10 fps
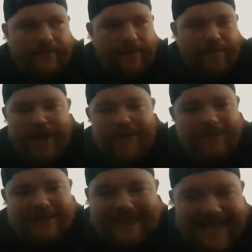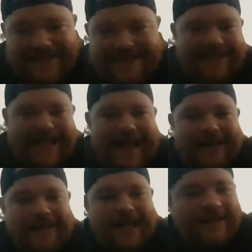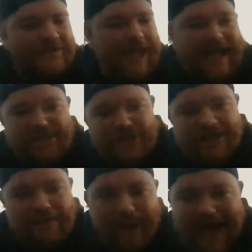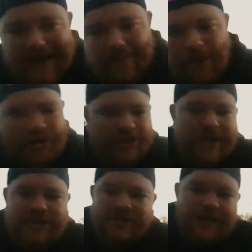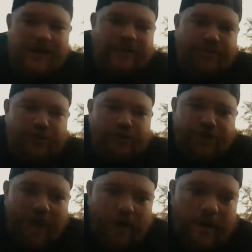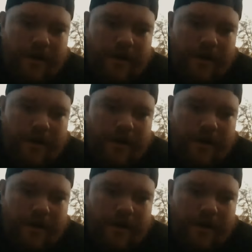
or probably less than that, like actually buying merchandise or coming to a show.